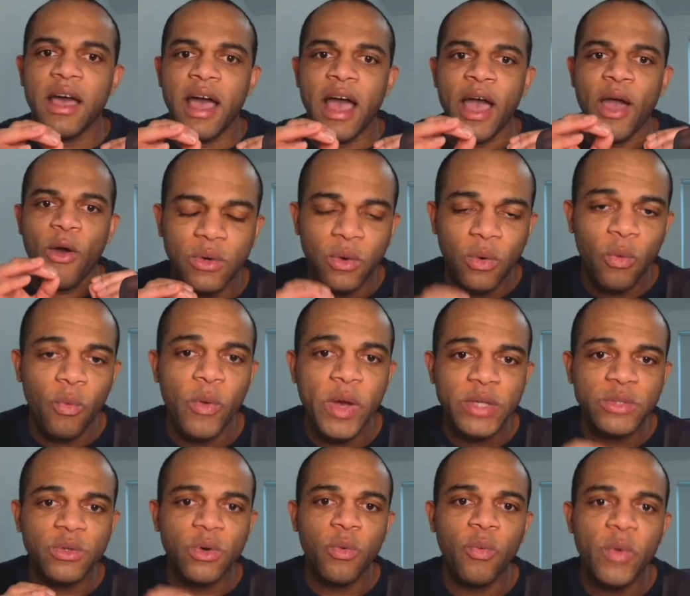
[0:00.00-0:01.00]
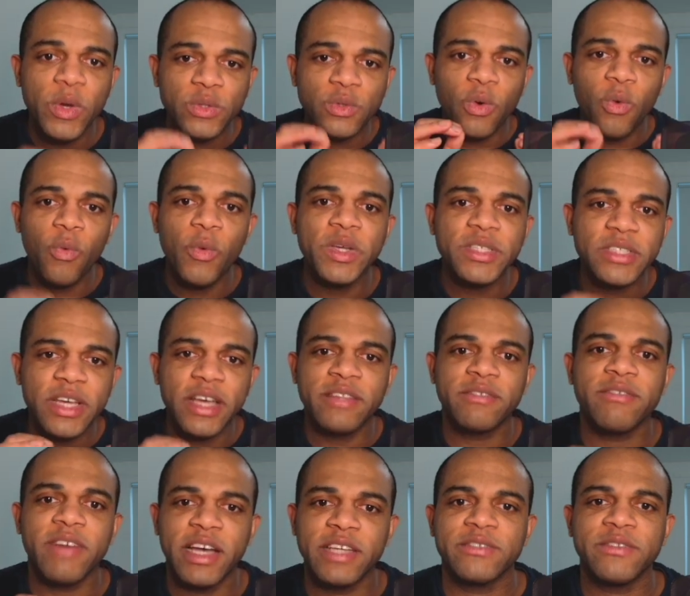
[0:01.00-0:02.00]
I always
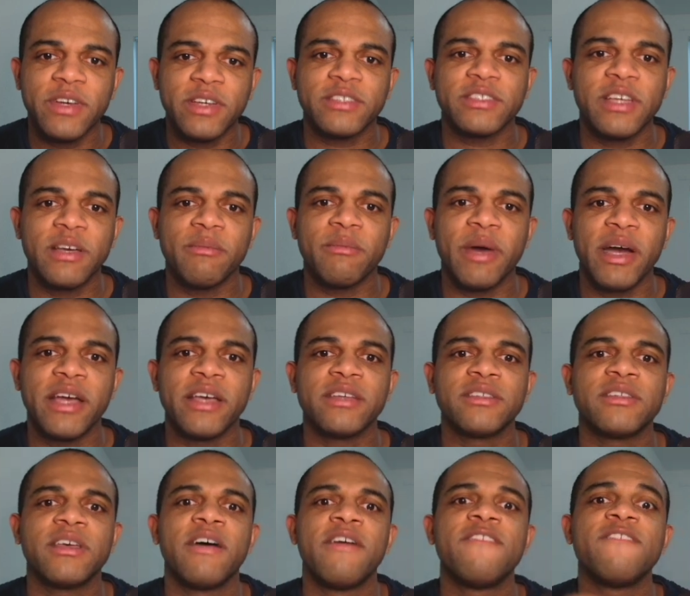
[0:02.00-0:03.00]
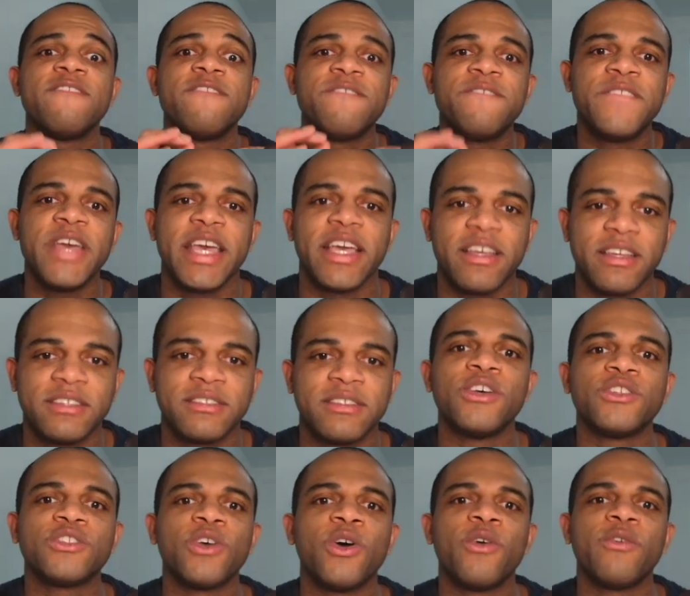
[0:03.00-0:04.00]
advise first-time buyers, fix,
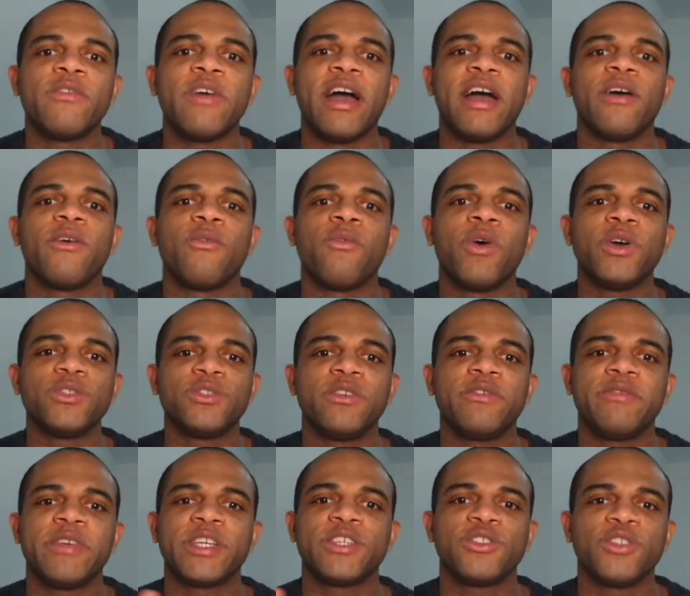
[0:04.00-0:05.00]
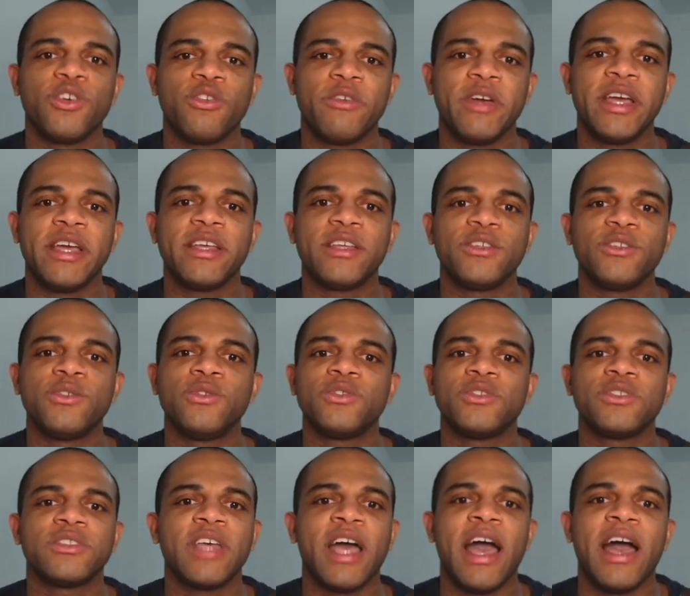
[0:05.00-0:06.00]
so that once you fix your rate, you
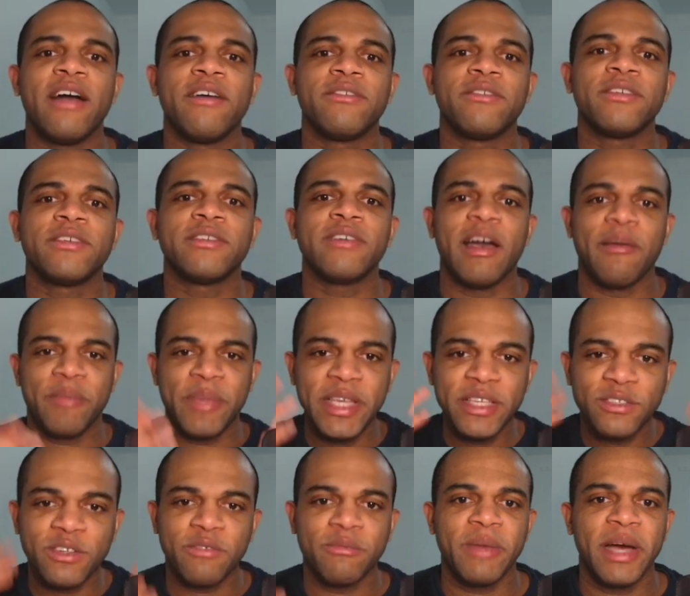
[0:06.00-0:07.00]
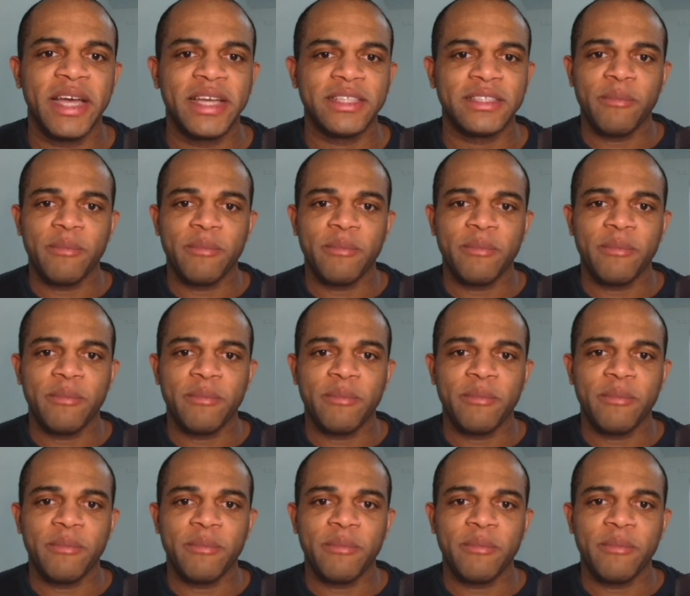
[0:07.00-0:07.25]
just have that peace of mind.